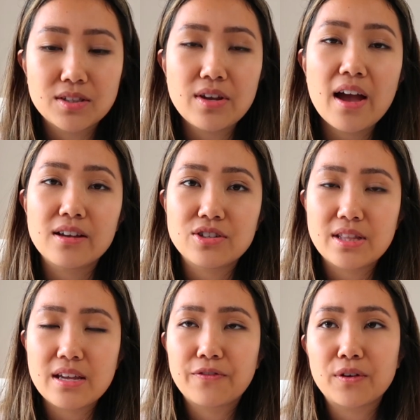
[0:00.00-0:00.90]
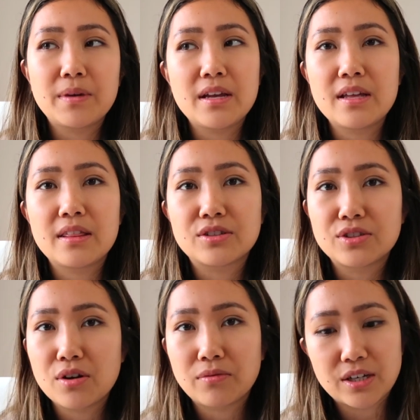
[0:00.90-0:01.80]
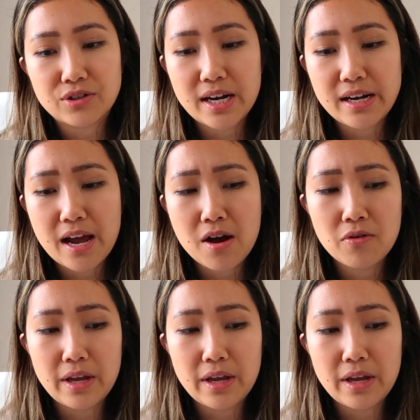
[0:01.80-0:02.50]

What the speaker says: So yeah, I just think for me, there's no rush right now,